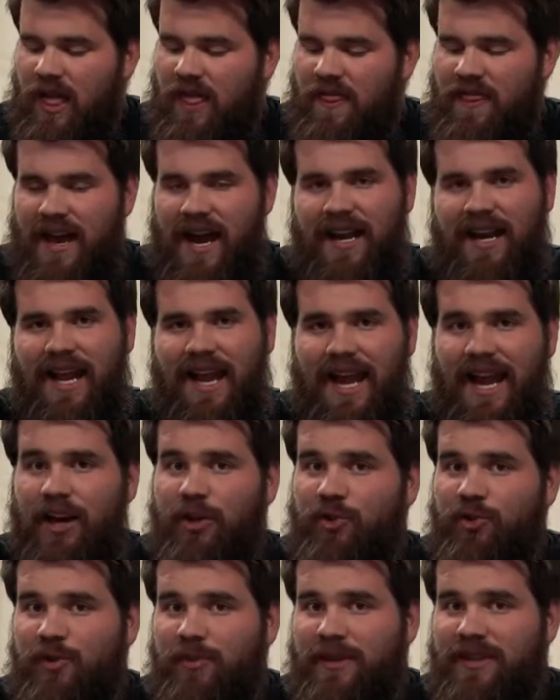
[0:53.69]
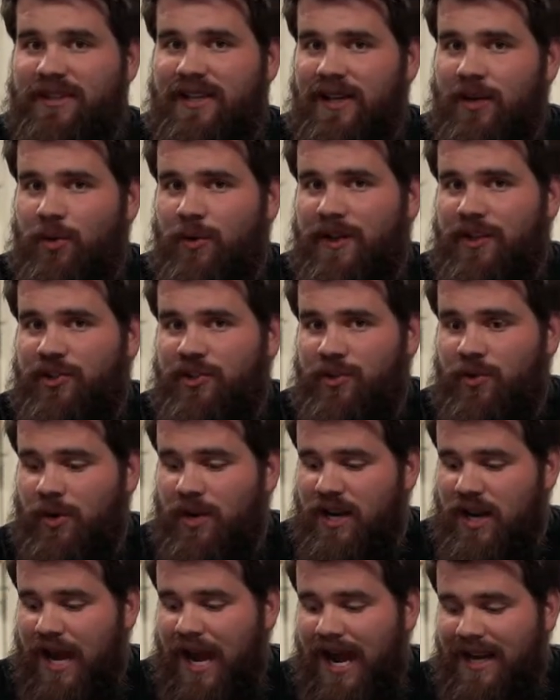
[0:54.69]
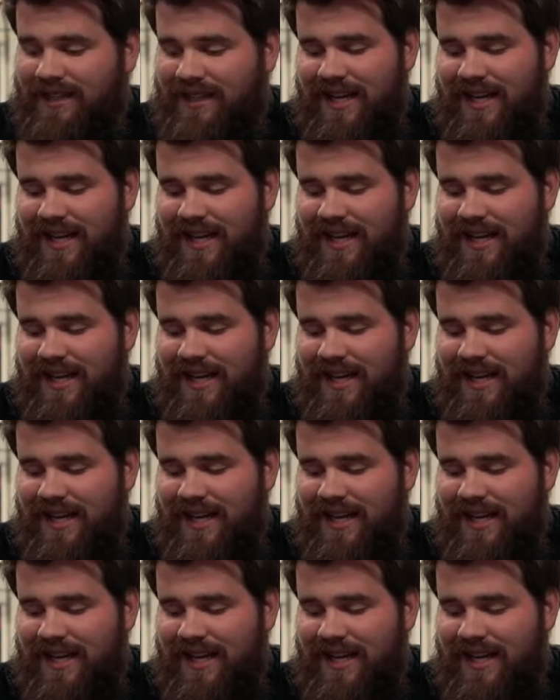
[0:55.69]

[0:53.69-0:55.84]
that extra material that you are not